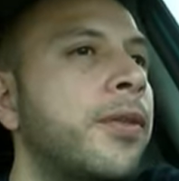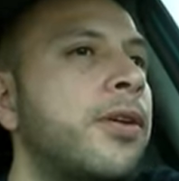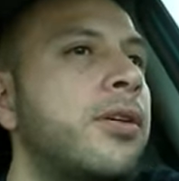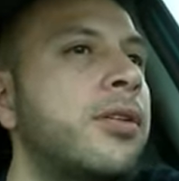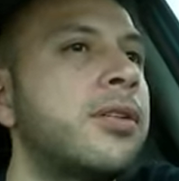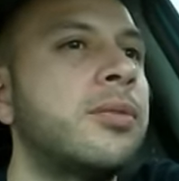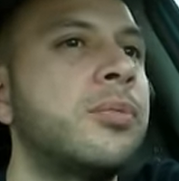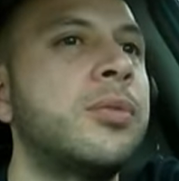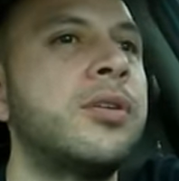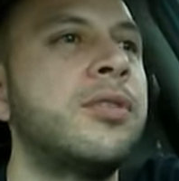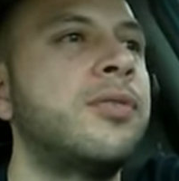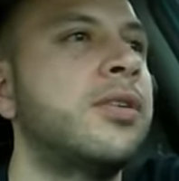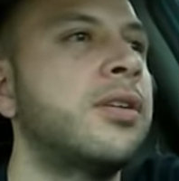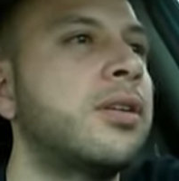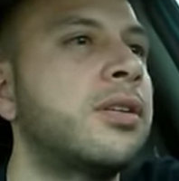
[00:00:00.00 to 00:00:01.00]
all these
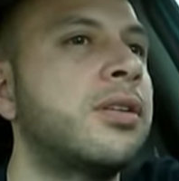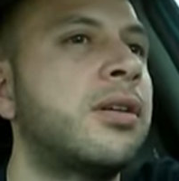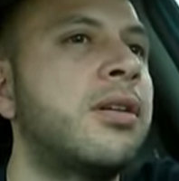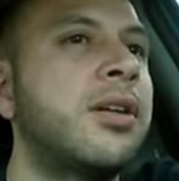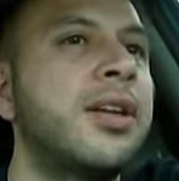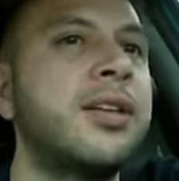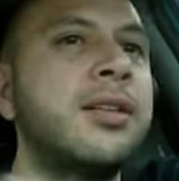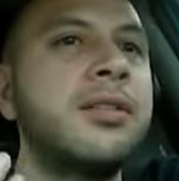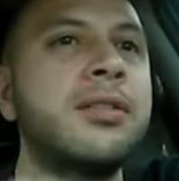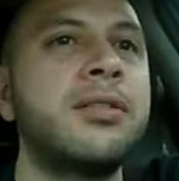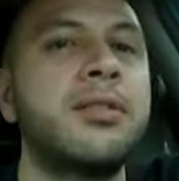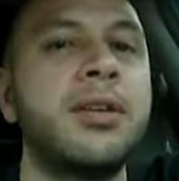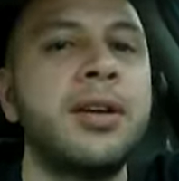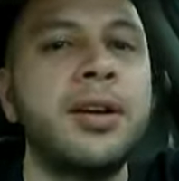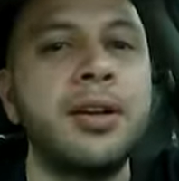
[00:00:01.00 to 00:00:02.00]
motherfuckers on
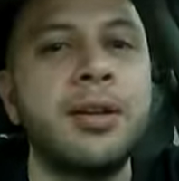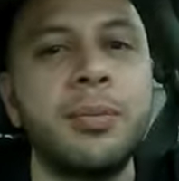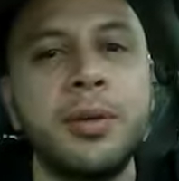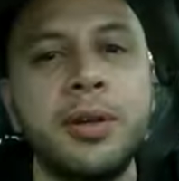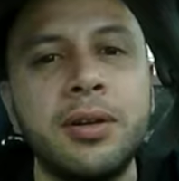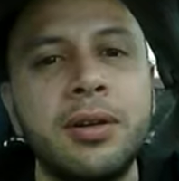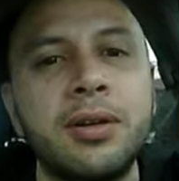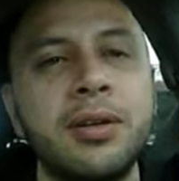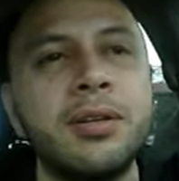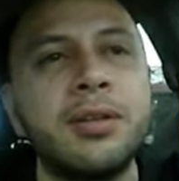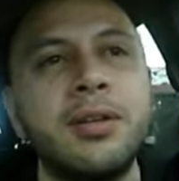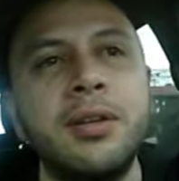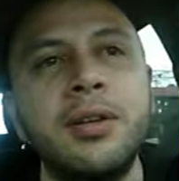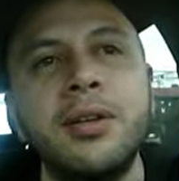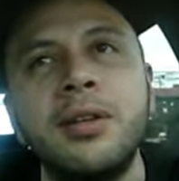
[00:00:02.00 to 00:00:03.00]
Instagram and all
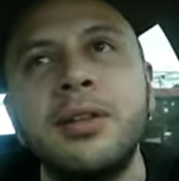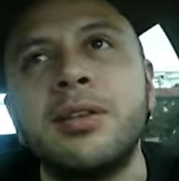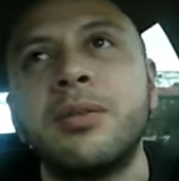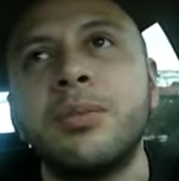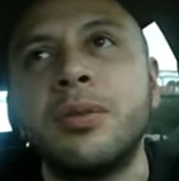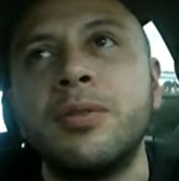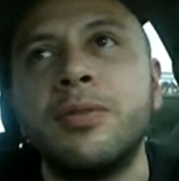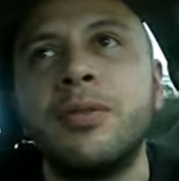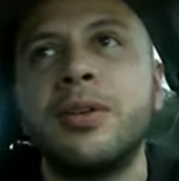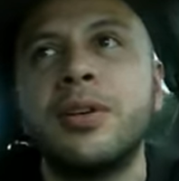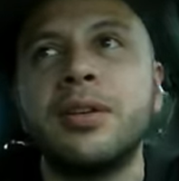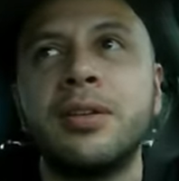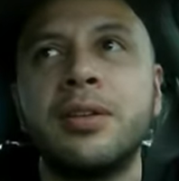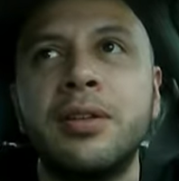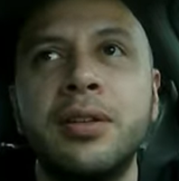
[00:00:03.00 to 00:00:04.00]
these
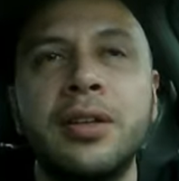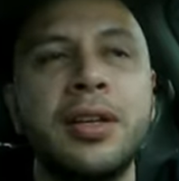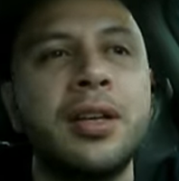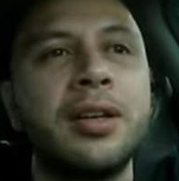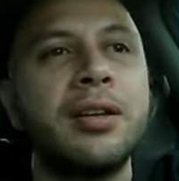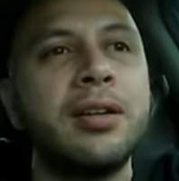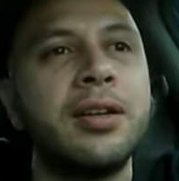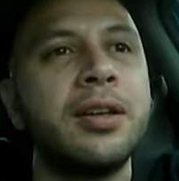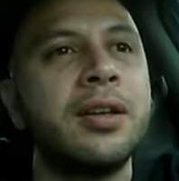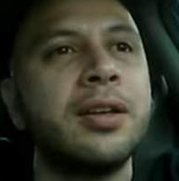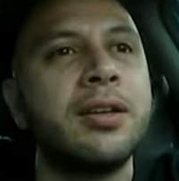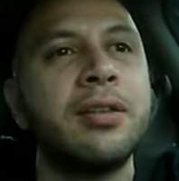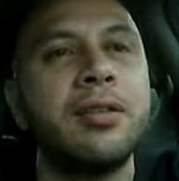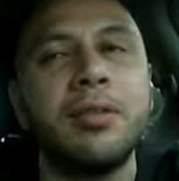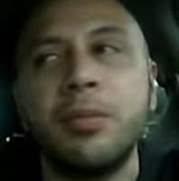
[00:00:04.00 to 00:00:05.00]
motherfuckers on the
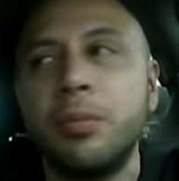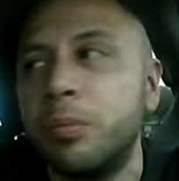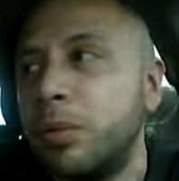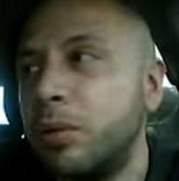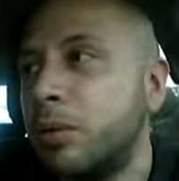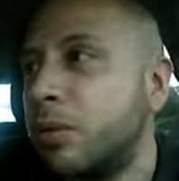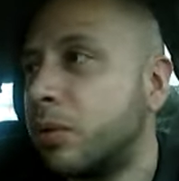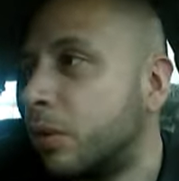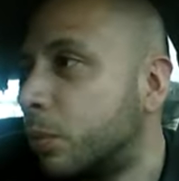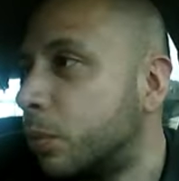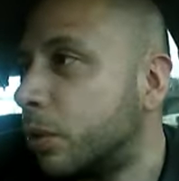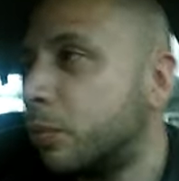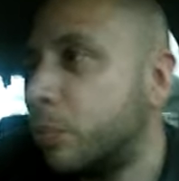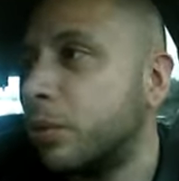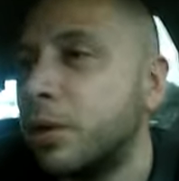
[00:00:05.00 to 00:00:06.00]
internet blowing them
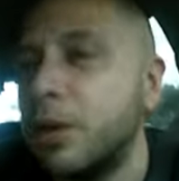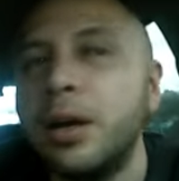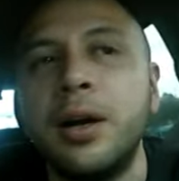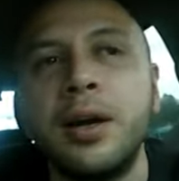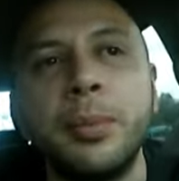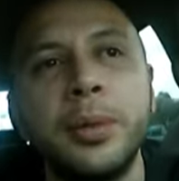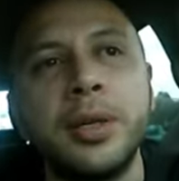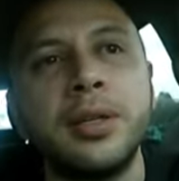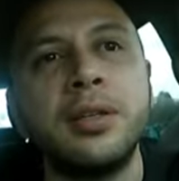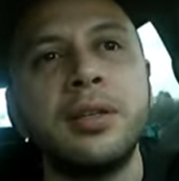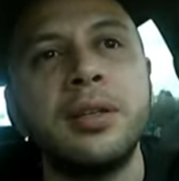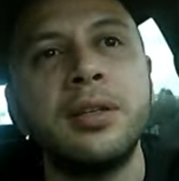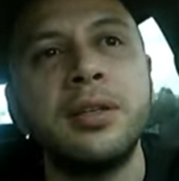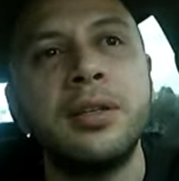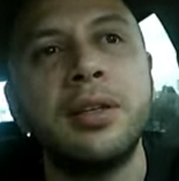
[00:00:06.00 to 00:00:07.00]
up with comments
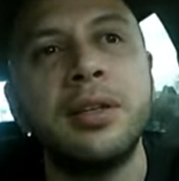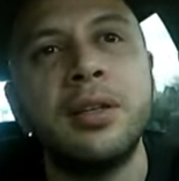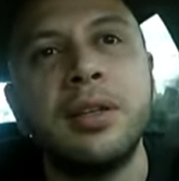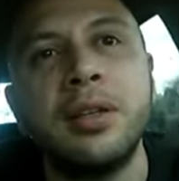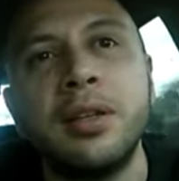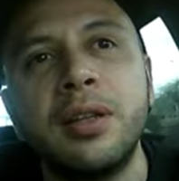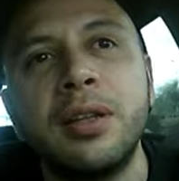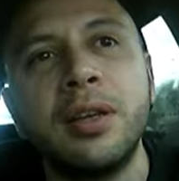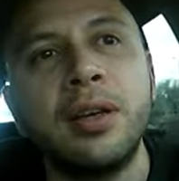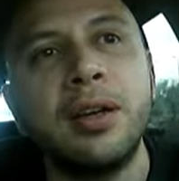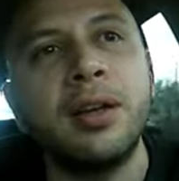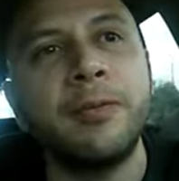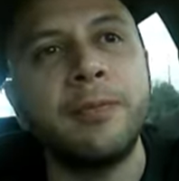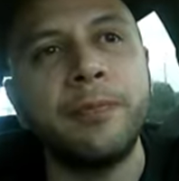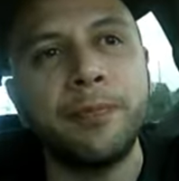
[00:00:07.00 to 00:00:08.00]
and shit, and they
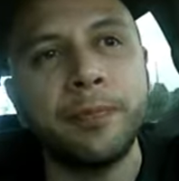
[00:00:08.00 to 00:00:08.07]
got,